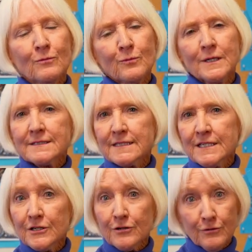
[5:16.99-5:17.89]
once a
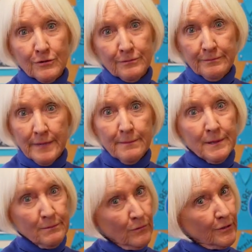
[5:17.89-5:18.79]
year or maybe
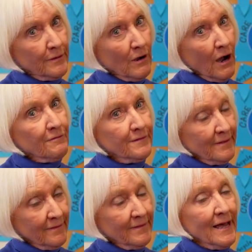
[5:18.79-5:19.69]
more often
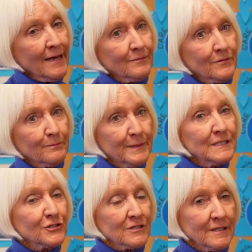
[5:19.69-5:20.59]
than that,
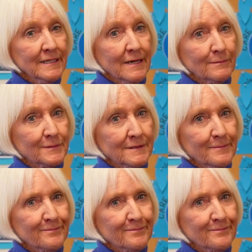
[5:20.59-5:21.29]
beach cleanups.